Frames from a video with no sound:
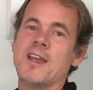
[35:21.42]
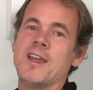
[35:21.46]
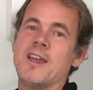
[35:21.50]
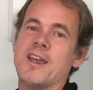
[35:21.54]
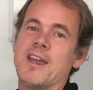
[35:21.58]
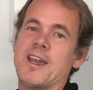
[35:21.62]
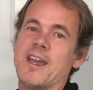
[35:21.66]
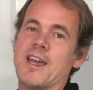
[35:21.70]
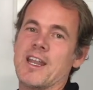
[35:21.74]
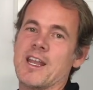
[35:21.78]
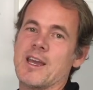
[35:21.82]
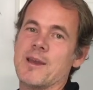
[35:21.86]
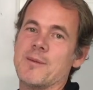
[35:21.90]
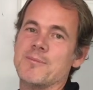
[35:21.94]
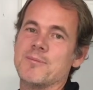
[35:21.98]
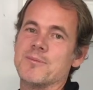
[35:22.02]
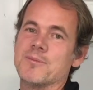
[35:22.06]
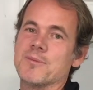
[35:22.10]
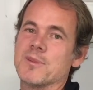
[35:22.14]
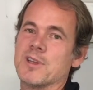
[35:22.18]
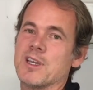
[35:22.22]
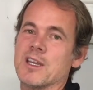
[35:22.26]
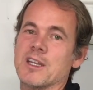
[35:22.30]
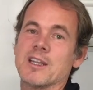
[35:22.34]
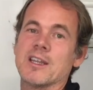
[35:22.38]
and I'm
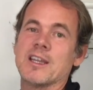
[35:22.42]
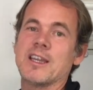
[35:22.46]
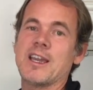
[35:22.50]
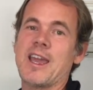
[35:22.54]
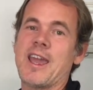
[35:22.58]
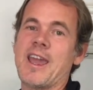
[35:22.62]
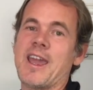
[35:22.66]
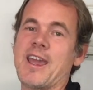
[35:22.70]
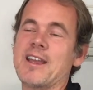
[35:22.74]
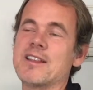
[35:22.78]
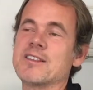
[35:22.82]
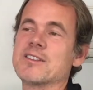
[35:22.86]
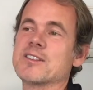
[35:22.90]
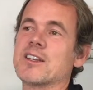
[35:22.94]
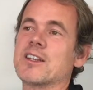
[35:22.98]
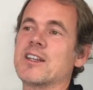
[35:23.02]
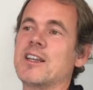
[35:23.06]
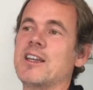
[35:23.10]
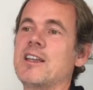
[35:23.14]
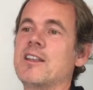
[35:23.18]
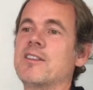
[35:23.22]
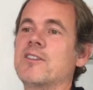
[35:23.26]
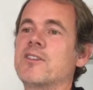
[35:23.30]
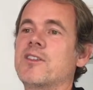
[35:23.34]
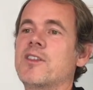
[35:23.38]
going to get hands on
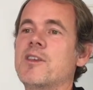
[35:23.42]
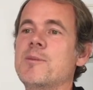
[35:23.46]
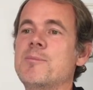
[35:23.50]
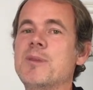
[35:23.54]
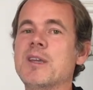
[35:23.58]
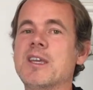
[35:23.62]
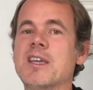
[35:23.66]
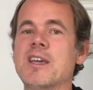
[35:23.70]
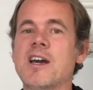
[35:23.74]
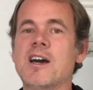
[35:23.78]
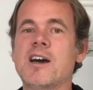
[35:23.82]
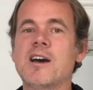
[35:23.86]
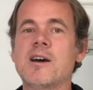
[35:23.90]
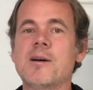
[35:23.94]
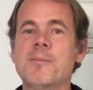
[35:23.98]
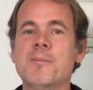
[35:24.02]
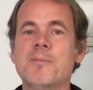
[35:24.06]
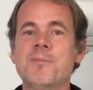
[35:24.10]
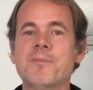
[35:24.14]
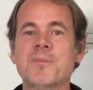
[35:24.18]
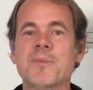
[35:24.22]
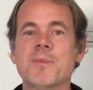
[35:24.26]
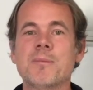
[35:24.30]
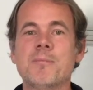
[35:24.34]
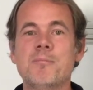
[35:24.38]
it. And so they
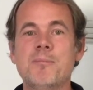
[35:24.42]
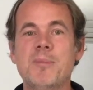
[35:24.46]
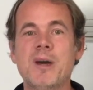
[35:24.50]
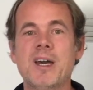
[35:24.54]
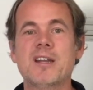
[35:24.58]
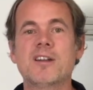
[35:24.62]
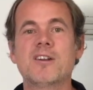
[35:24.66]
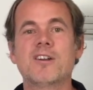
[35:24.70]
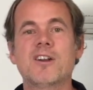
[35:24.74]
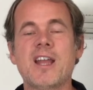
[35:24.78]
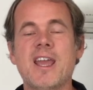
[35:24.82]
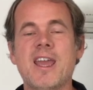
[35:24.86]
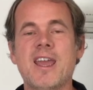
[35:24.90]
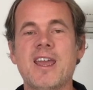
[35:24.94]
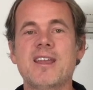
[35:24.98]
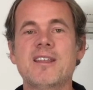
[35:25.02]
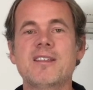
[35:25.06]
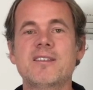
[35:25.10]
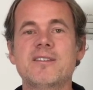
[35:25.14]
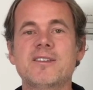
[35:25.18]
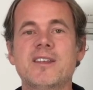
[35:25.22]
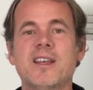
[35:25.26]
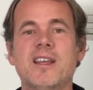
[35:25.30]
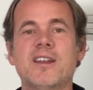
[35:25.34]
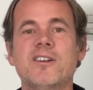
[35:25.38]
become better
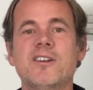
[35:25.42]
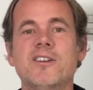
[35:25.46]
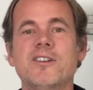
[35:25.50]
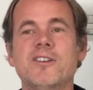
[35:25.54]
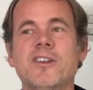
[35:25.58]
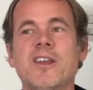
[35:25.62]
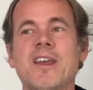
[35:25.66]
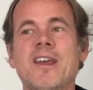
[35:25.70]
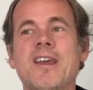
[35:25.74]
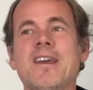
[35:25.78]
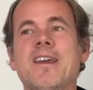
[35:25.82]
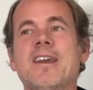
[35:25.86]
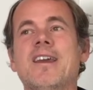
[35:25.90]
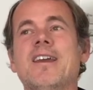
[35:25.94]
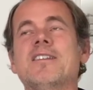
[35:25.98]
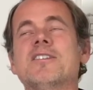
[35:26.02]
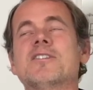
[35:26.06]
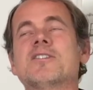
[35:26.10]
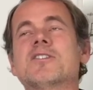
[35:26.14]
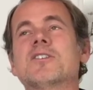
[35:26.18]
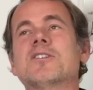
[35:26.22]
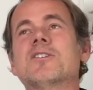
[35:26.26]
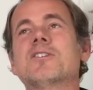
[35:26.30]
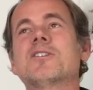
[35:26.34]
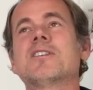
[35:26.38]
hand setters. And
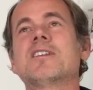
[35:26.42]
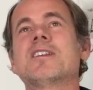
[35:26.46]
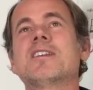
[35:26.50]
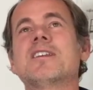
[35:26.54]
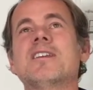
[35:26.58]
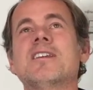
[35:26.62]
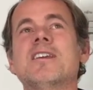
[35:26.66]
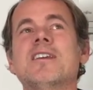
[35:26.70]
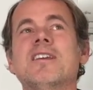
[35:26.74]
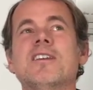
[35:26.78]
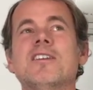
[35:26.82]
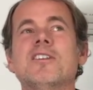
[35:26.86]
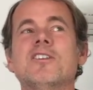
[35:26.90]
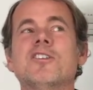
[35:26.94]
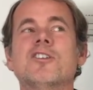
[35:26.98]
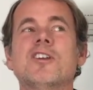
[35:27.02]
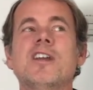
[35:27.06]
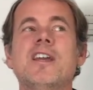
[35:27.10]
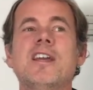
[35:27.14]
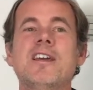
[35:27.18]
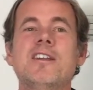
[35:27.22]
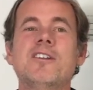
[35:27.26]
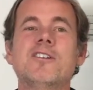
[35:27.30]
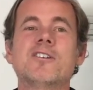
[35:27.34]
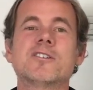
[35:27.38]
certainly your
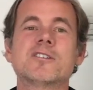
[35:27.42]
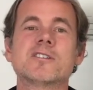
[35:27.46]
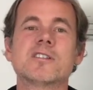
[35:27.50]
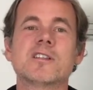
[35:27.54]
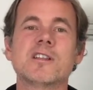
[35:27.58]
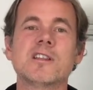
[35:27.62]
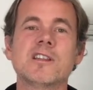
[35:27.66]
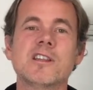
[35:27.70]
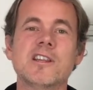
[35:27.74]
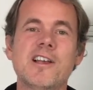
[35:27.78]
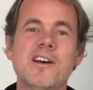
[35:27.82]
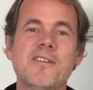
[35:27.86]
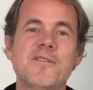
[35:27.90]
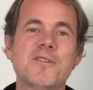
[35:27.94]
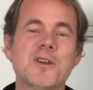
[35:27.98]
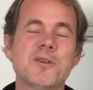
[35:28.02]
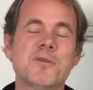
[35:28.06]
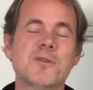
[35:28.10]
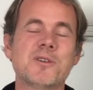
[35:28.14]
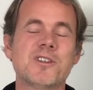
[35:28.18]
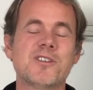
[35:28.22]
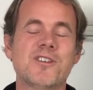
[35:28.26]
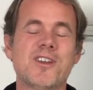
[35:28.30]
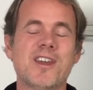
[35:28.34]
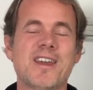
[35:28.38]
hitters love it
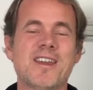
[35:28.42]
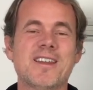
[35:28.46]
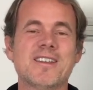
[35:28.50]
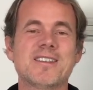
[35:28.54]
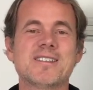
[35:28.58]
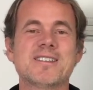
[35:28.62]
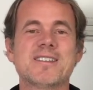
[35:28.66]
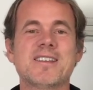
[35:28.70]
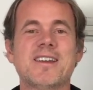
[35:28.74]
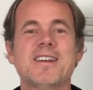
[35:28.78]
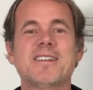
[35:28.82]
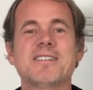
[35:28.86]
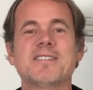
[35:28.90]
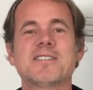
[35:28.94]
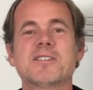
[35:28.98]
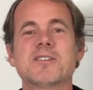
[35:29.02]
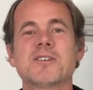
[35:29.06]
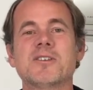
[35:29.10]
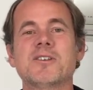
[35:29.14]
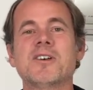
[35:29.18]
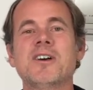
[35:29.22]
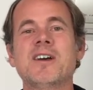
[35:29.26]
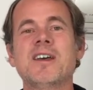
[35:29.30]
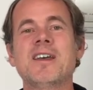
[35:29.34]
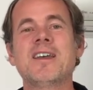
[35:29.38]
when you hand set.
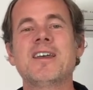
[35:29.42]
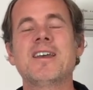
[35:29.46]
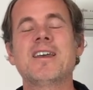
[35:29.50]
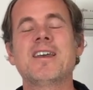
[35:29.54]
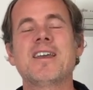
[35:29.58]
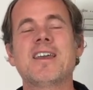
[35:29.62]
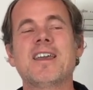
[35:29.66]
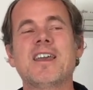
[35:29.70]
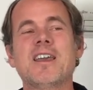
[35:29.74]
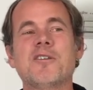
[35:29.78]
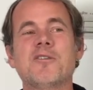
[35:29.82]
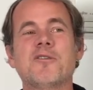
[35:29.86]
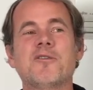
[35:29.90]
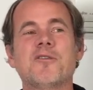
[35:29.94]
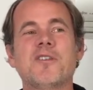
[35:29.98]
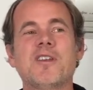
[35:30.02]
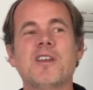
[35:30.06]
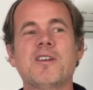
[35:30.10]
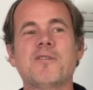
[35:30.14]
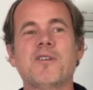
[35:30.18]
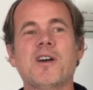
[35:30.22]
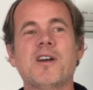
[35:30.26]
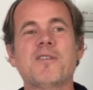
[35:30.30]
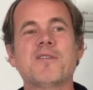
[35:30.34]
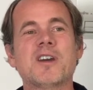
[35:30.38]
So
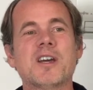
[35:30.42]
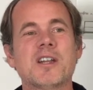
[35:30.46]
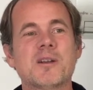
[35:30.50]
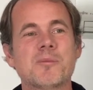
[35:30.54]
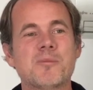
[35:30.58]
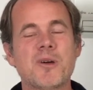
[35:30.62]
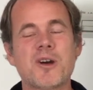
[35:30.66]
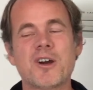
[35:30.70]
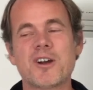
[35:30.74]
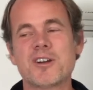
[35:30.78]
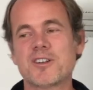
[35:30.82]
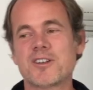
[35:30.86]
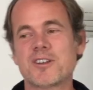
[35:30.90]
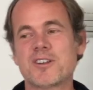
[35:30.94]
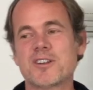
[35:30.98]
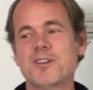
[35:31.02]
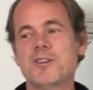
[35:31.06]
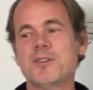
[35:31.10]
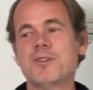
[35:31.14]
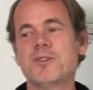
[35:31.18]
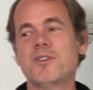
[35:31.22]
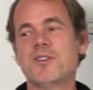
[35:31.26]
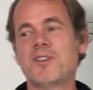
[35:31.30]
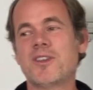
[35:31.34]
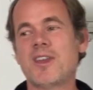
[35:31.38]
if I've got a partner
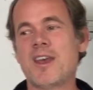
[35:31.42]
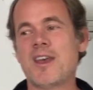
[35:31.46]
who's